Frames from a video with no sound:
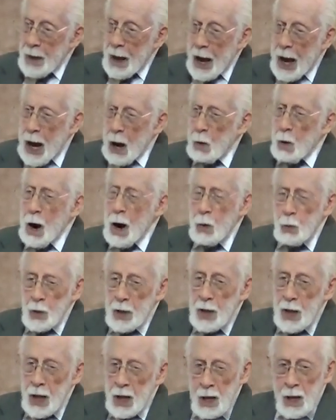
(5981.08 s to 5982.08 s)
How are
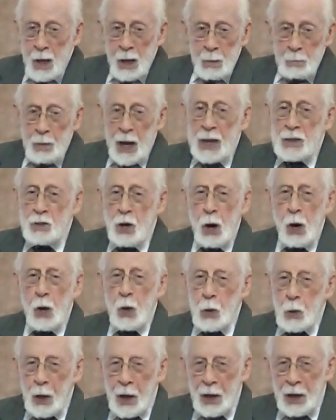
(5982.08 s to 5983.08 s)
we made
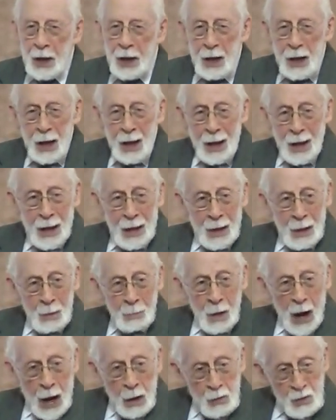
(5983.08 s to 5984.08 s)
holy?
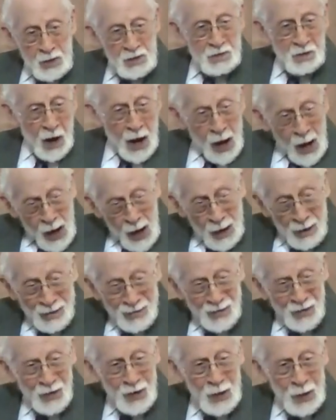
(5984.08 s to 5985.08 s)
By
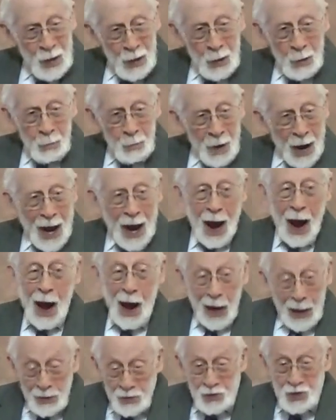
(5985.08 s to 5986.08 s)
resolve, by
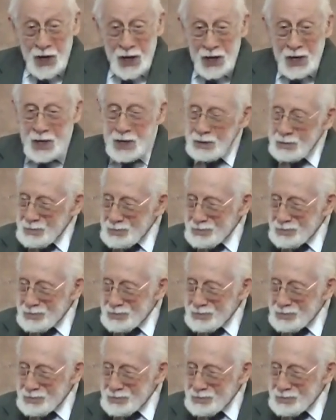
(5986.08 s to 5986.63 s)
action,